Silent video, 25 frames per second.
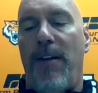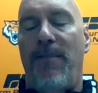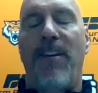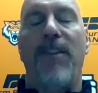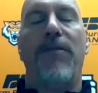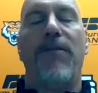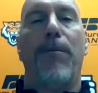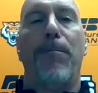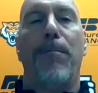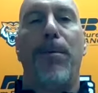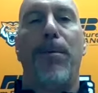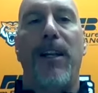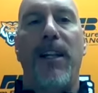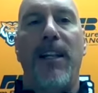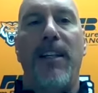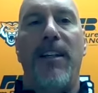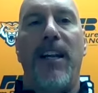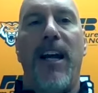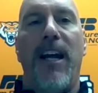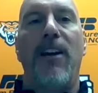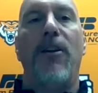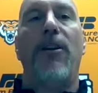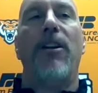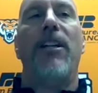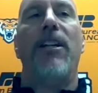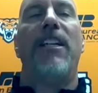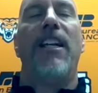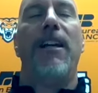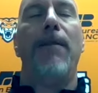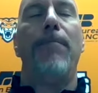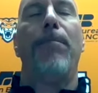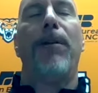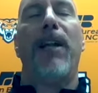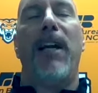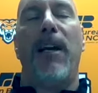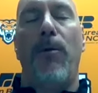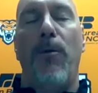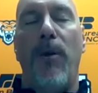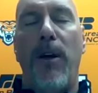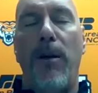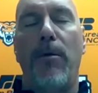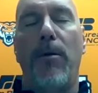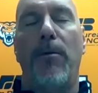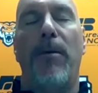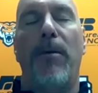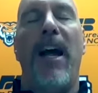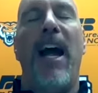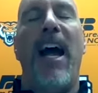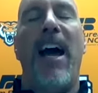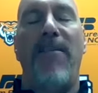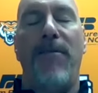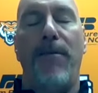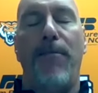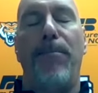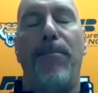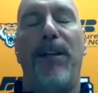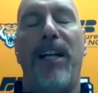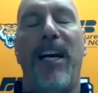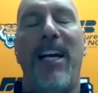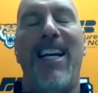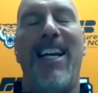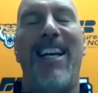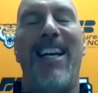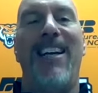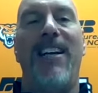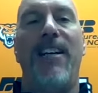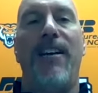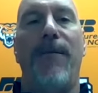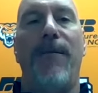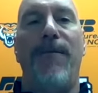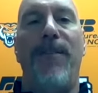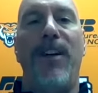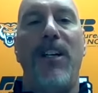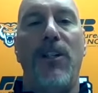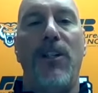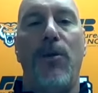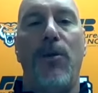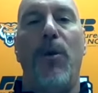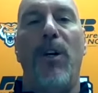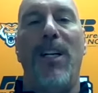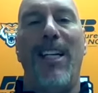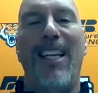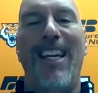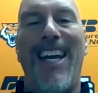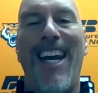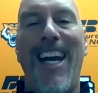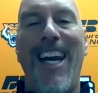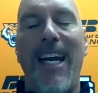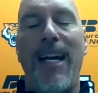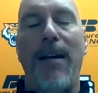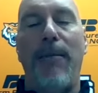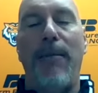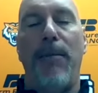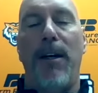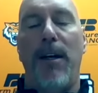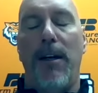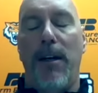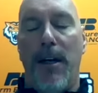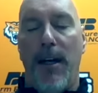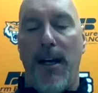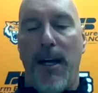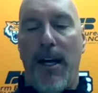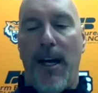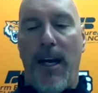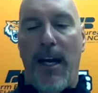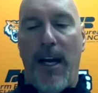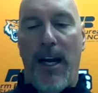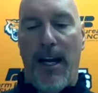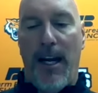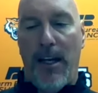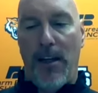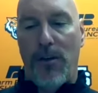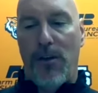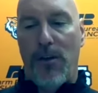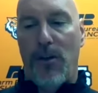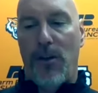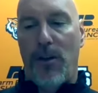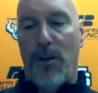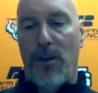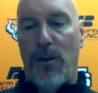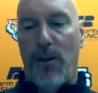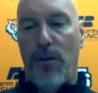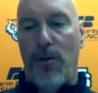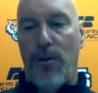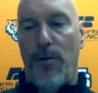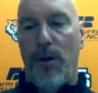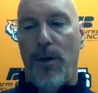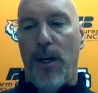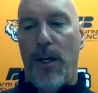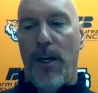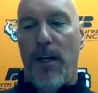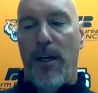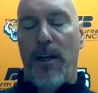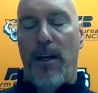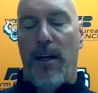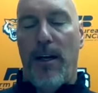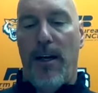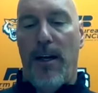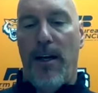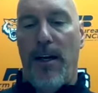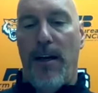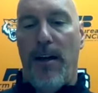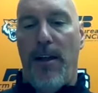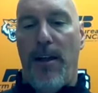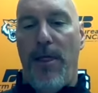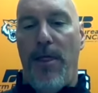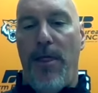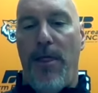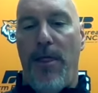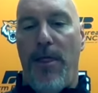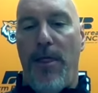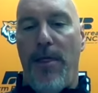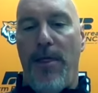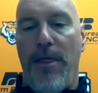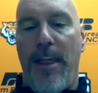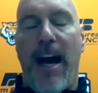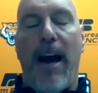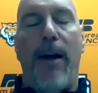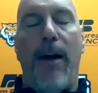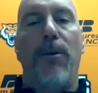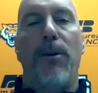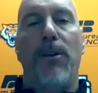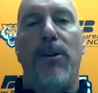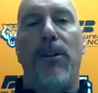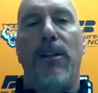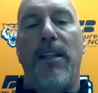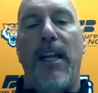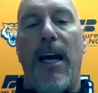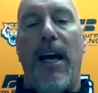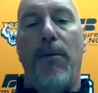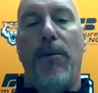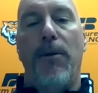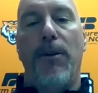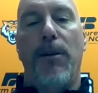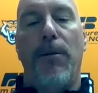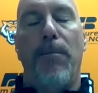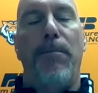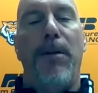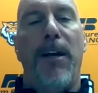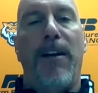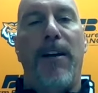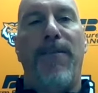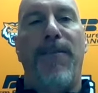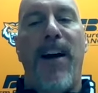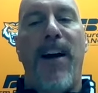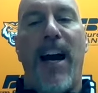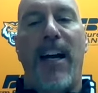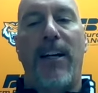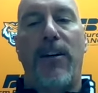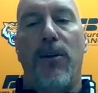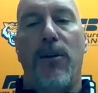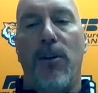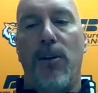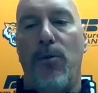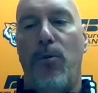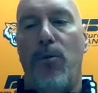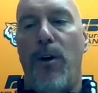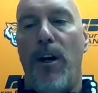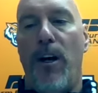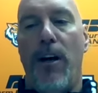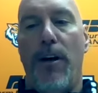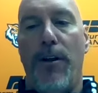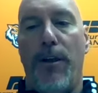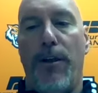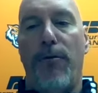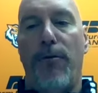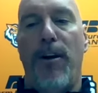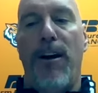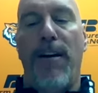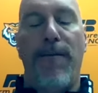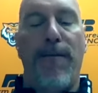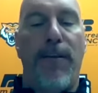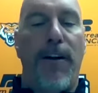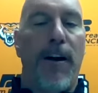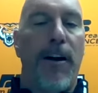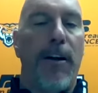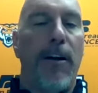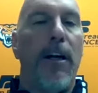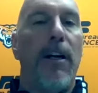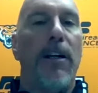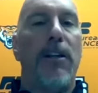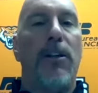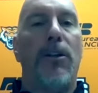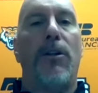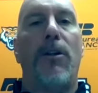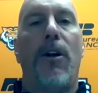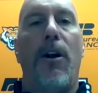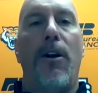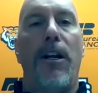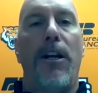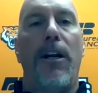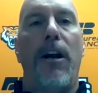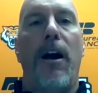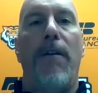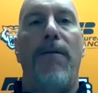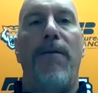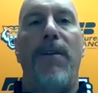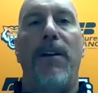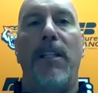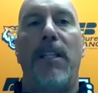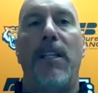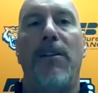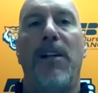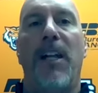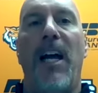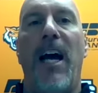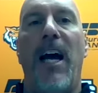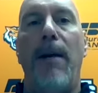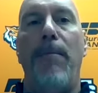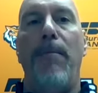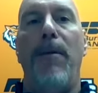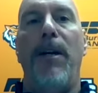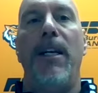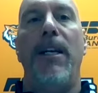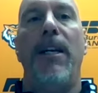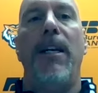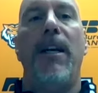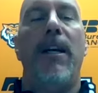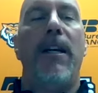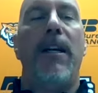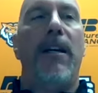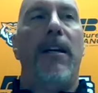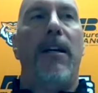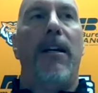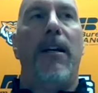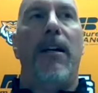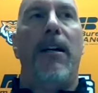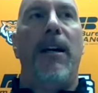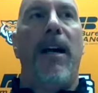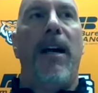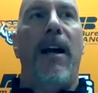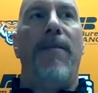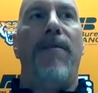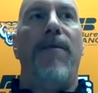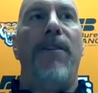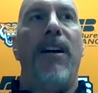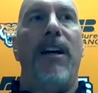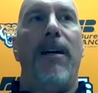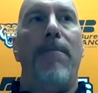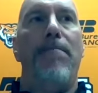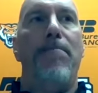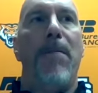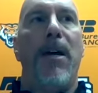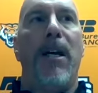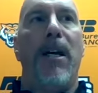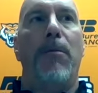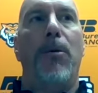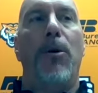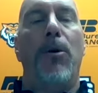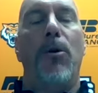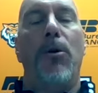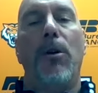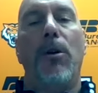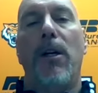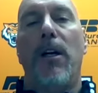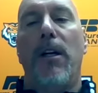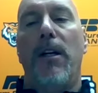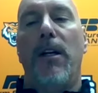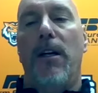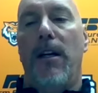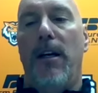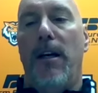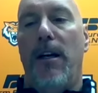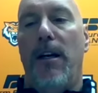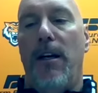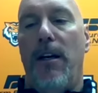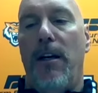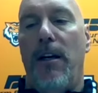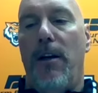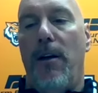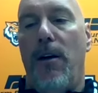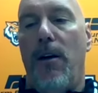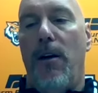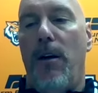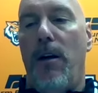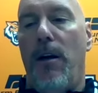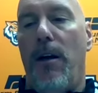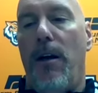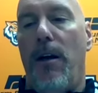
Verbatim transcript: have never pl- not only didn't play Weber, but haven't played in a Division One game, and so uh, that was that was a big factor as well. Three of our starting offensive linemen uh, had very minimal uh,